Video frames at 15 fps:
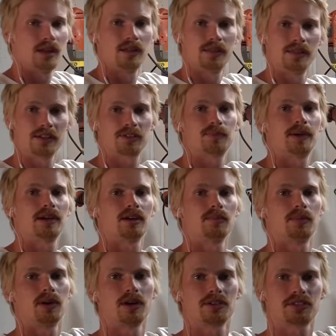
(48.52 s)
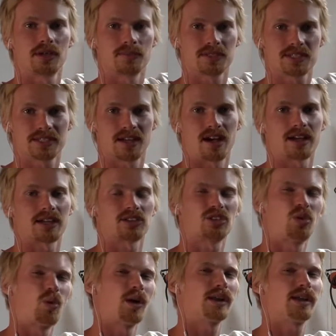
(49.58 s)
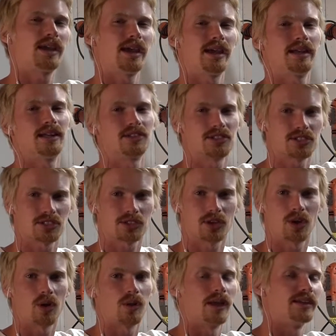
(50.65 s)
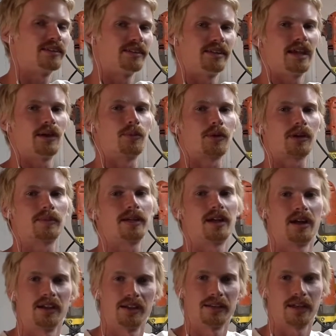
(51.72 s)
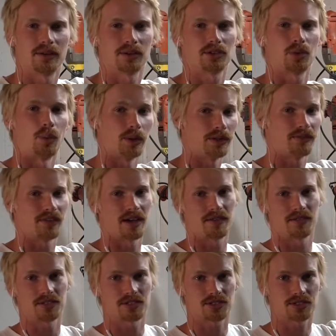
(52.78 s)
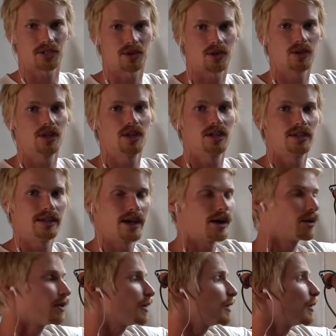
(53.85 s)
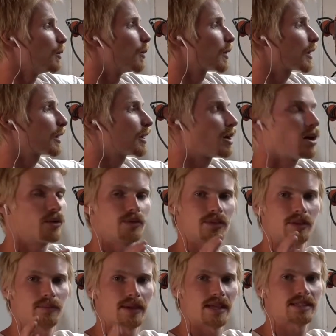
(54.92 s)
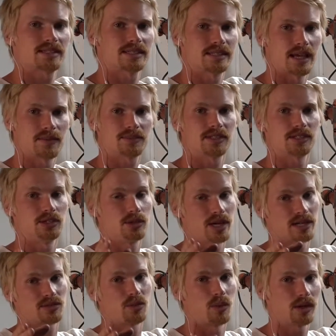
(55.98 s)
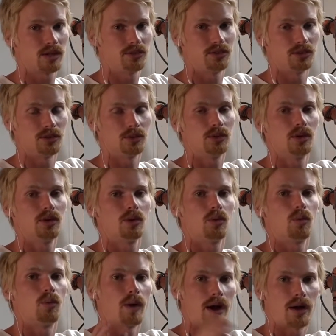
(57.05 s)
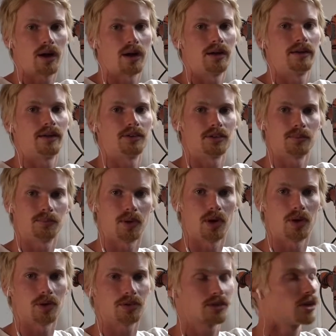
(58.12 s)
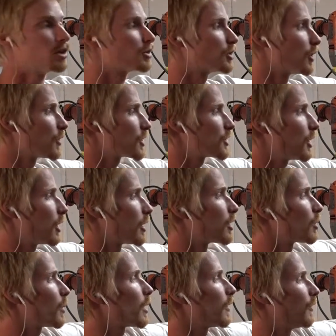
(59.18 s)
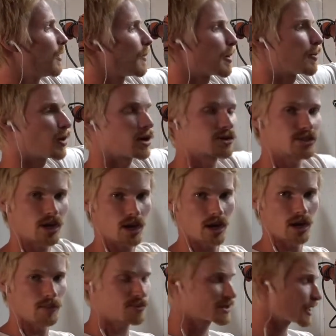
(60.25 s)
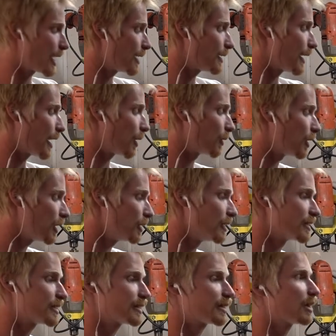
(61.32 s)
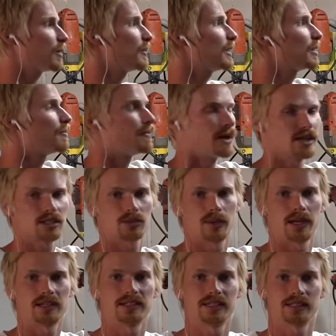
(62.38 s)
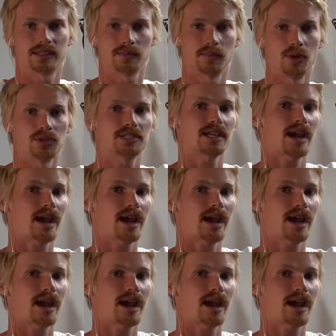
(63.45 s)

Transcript: This pair of bars comes stock at 28 inches tall, and today we're going to be cutting it down to 25 inches tall. Now, we're going to go over the best steps that you guys want to do while cutting down your bars. So for starters, we're gonna flip our bars upside down. This is gonna be the best way to get the most